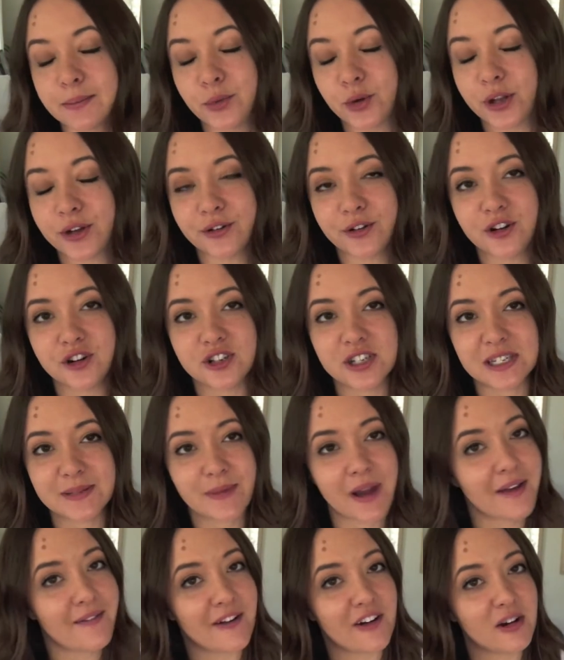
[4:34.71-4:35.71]
Moulin Rouge is
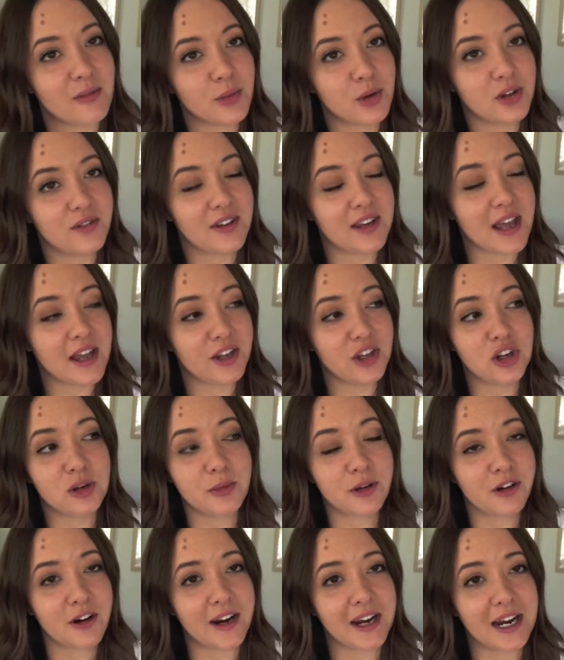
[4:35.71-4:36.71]
my favourite movie and
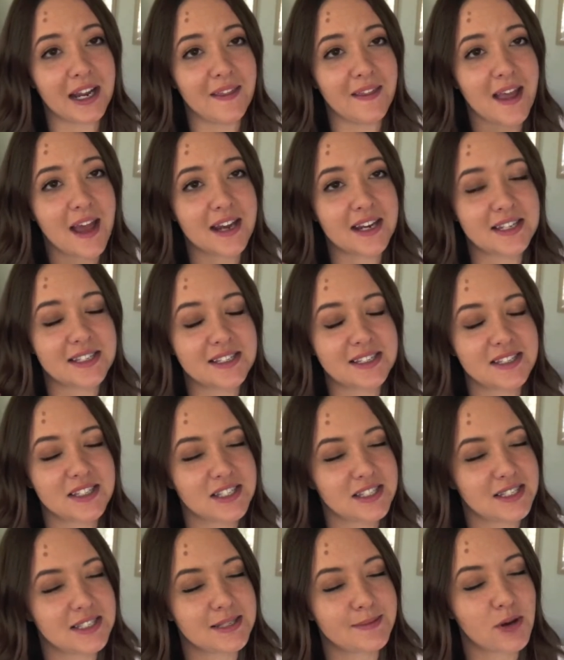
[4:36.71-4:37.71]
Ewan McGregor in that is
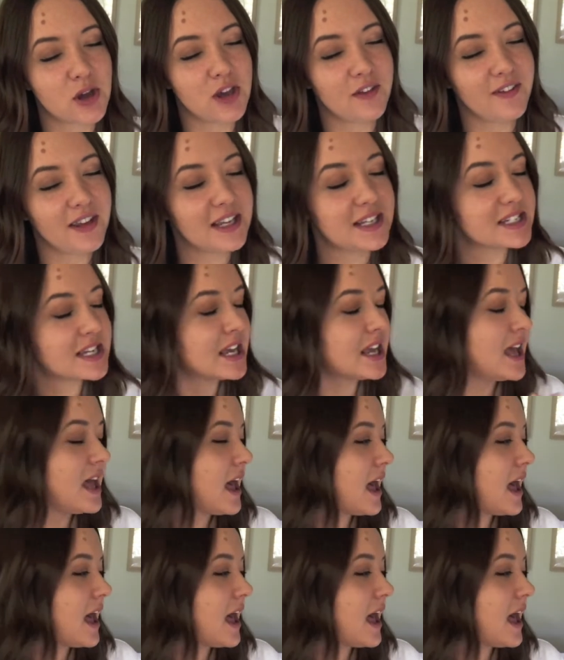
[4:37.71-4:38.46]
just perfect.